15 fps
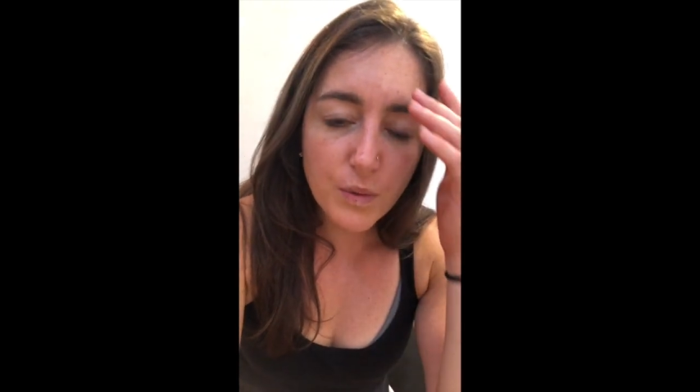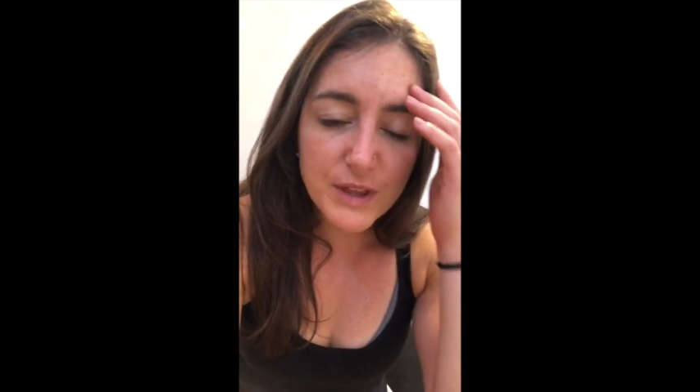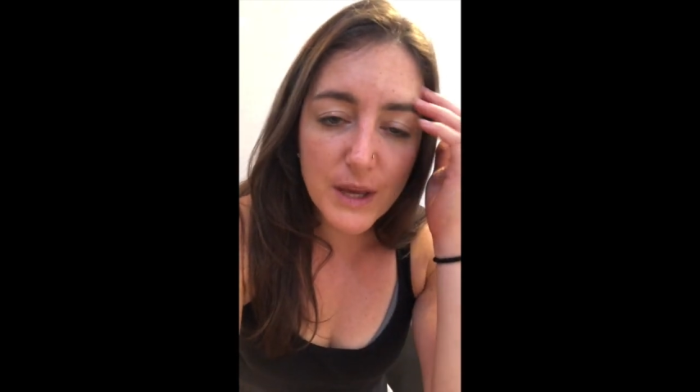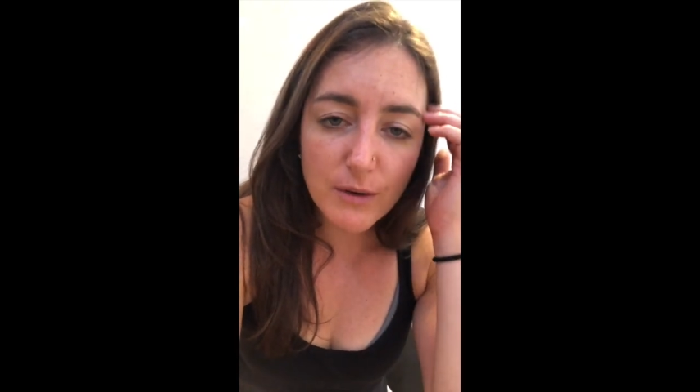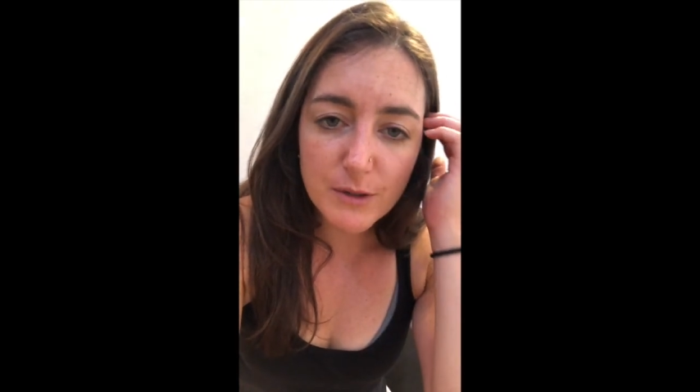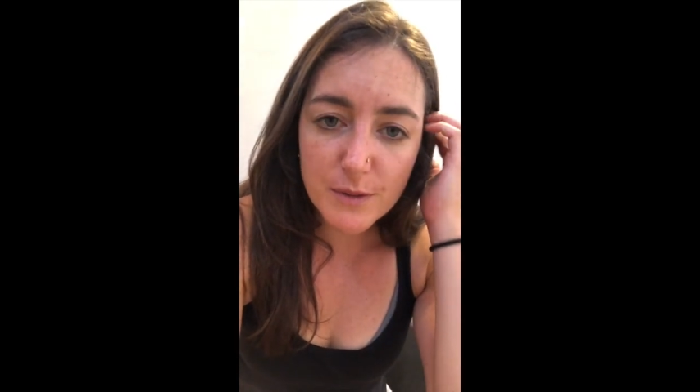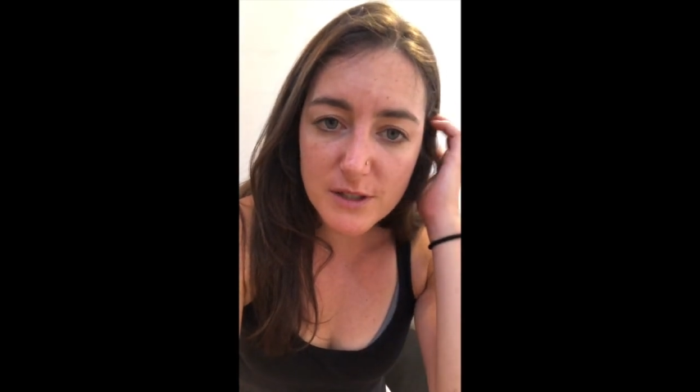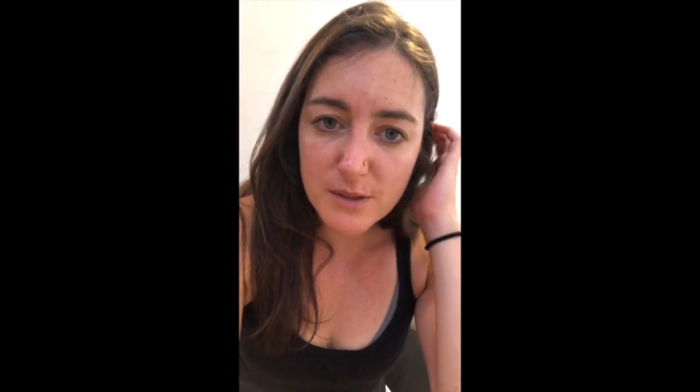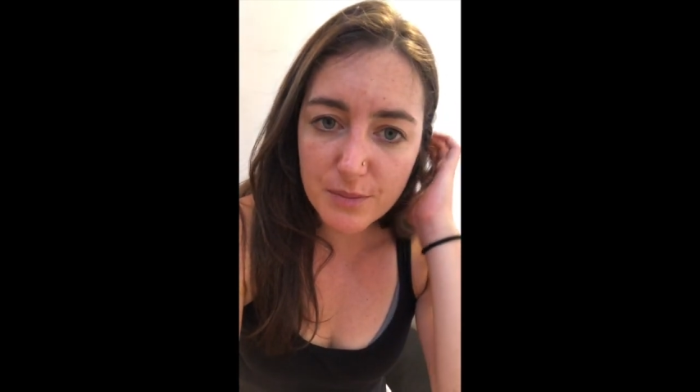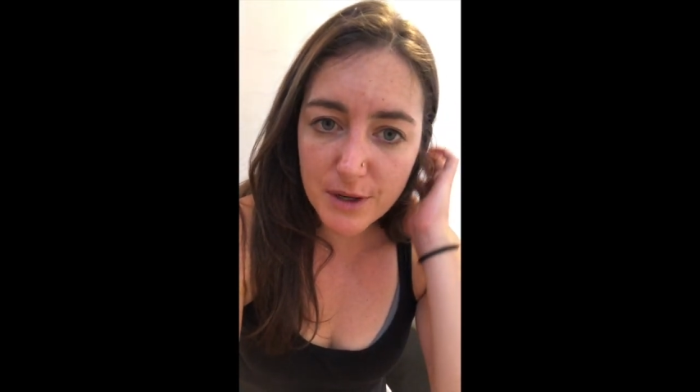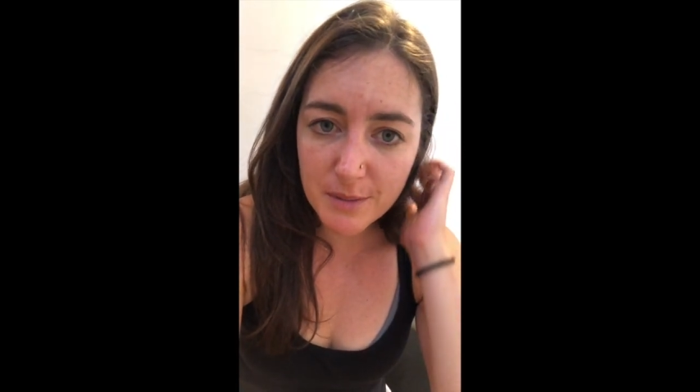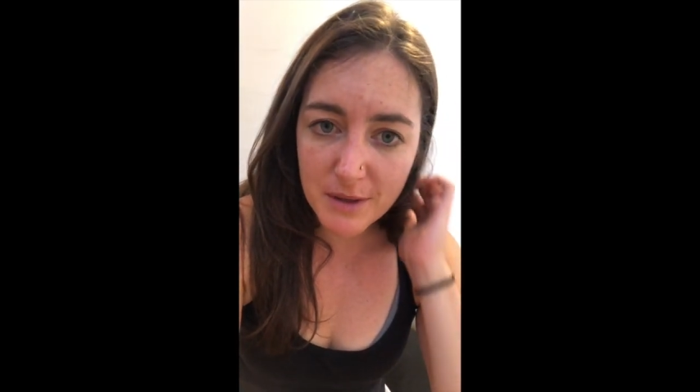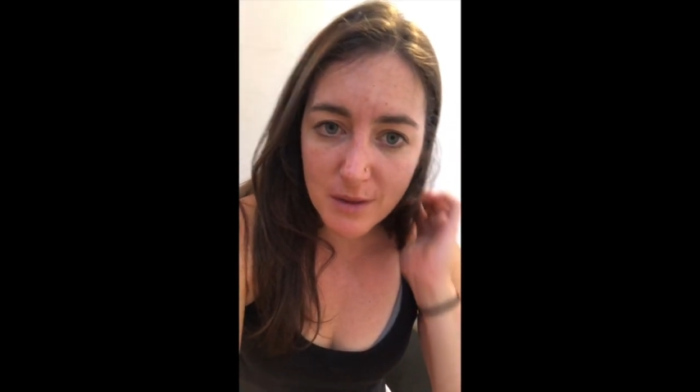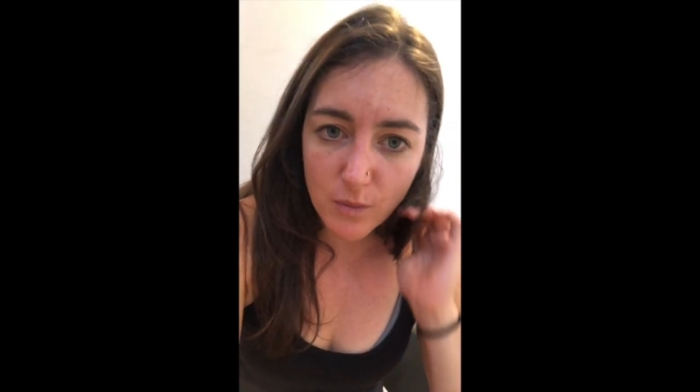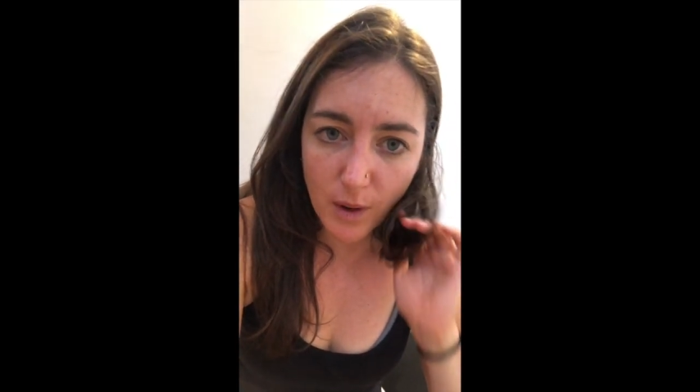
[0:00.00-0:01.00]
they were supposed to bring
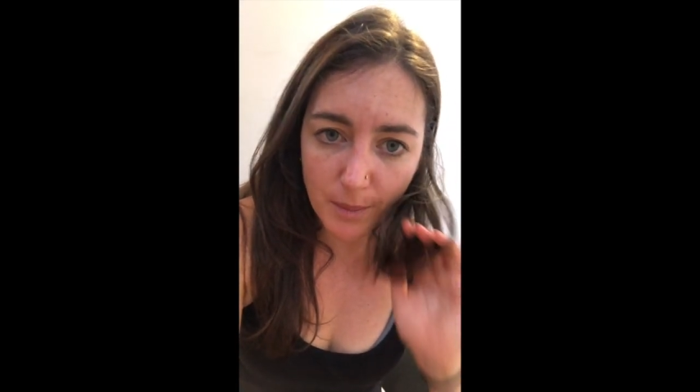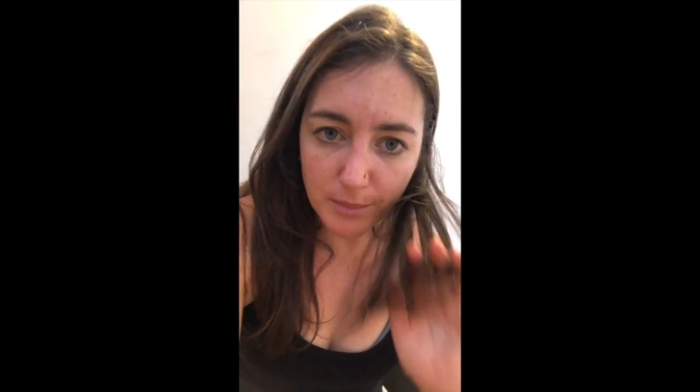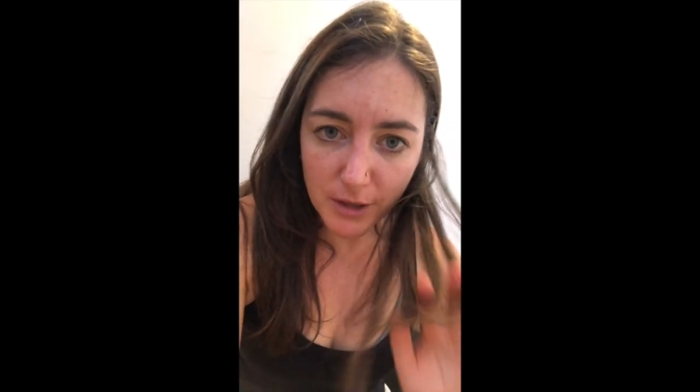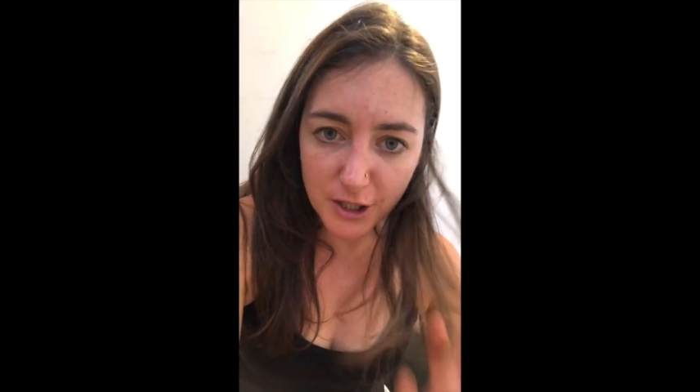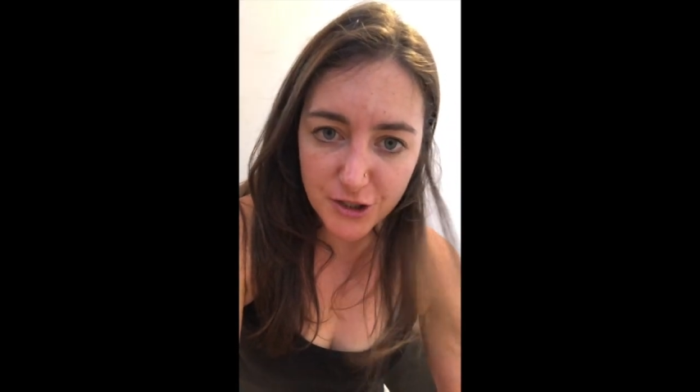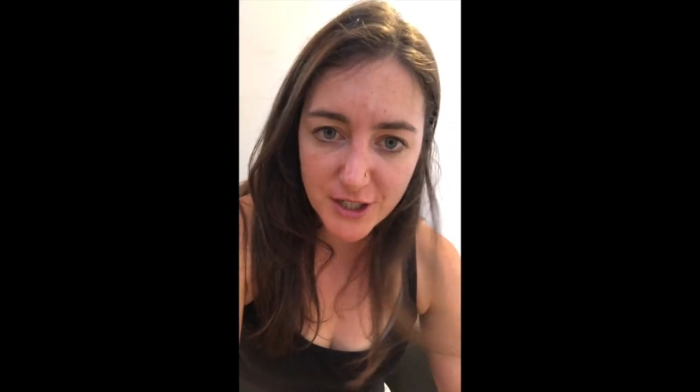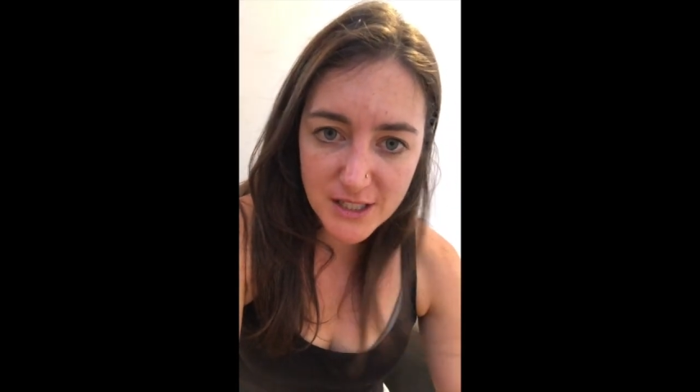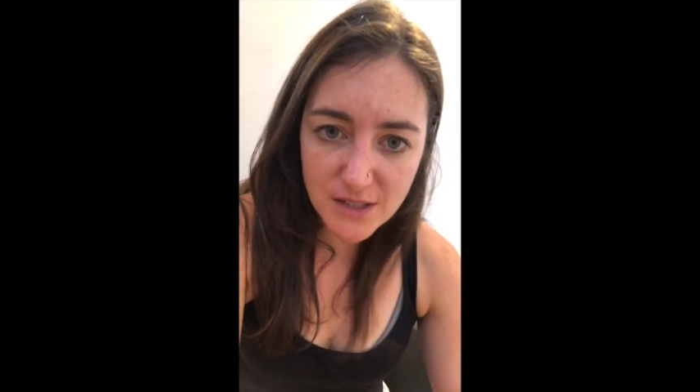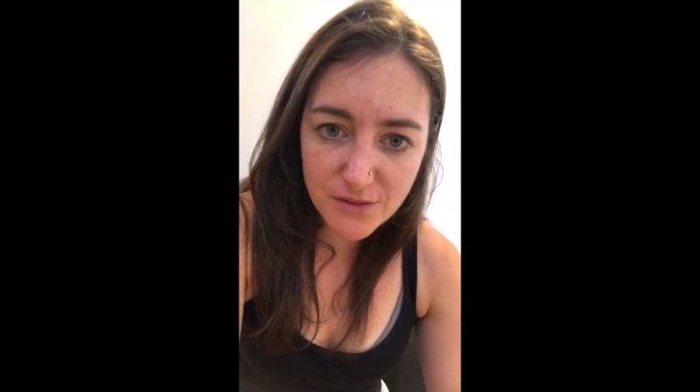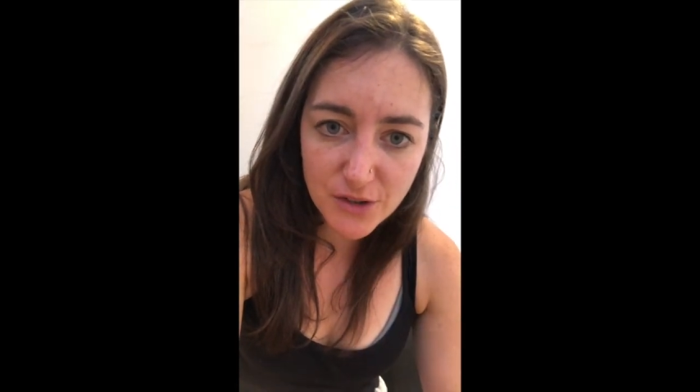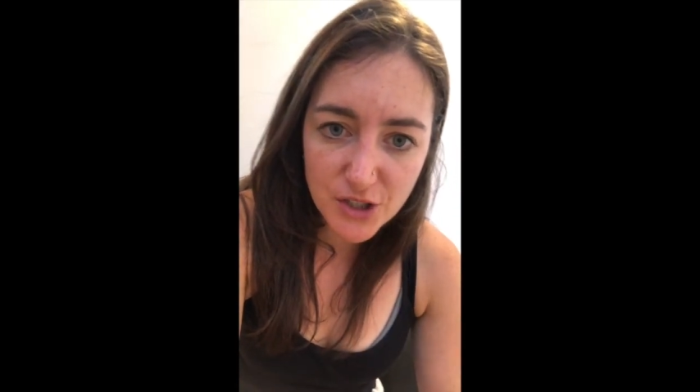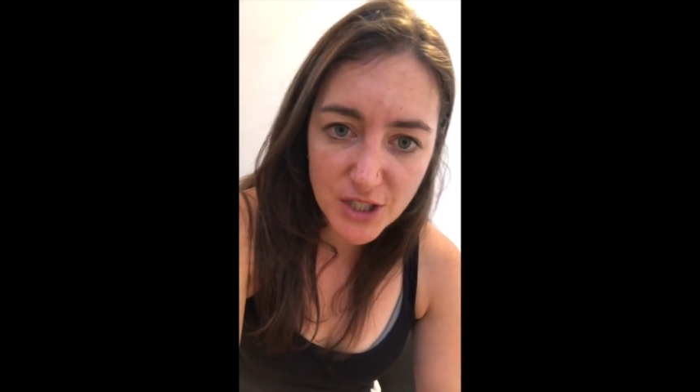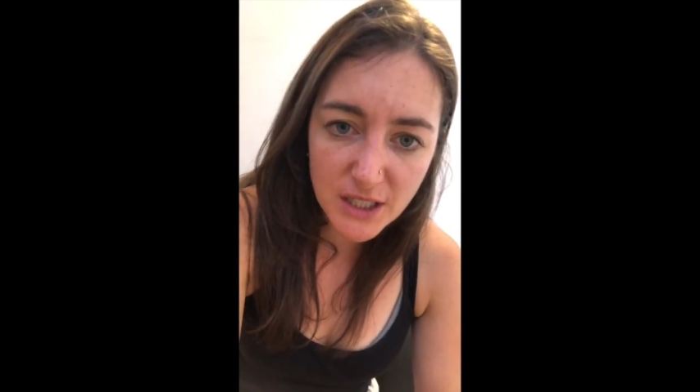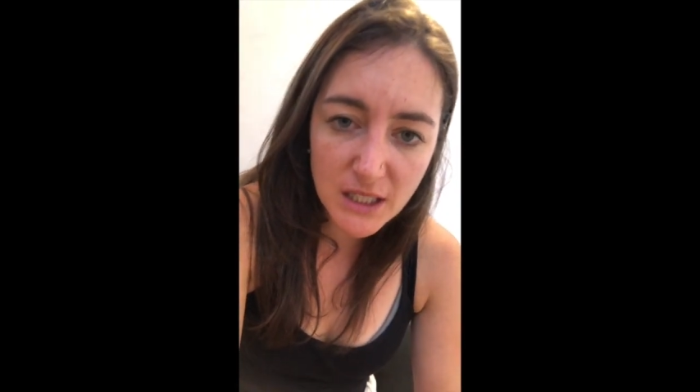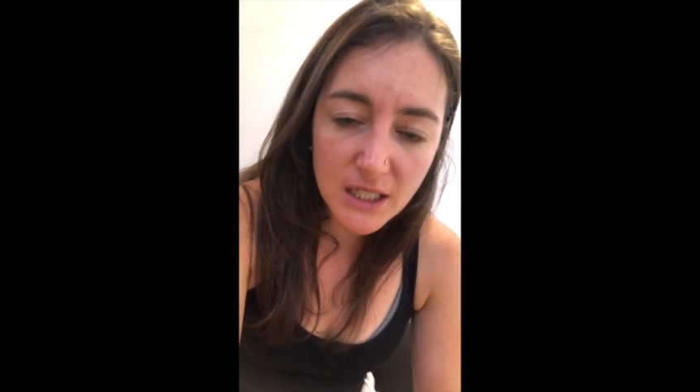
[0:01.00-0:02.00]
me one blood
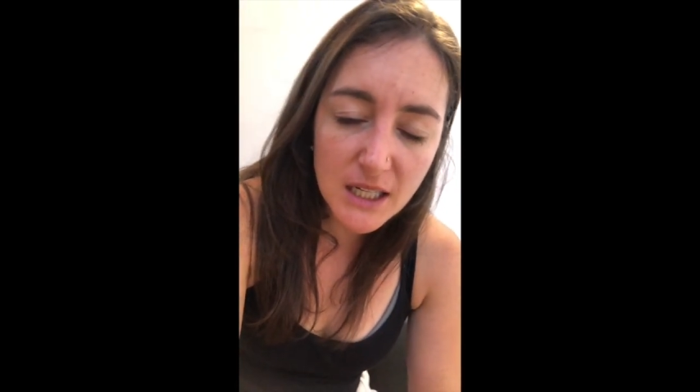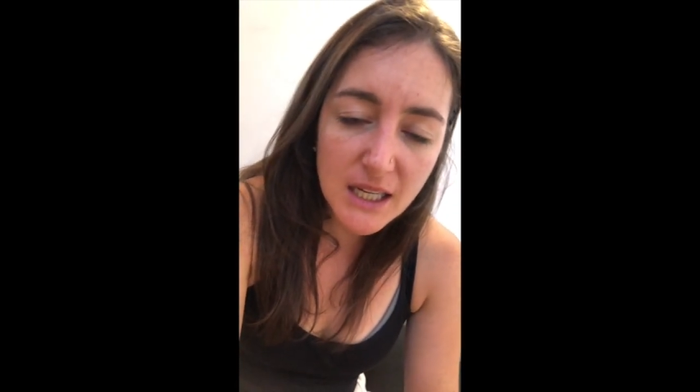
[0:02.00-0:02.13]
transfusion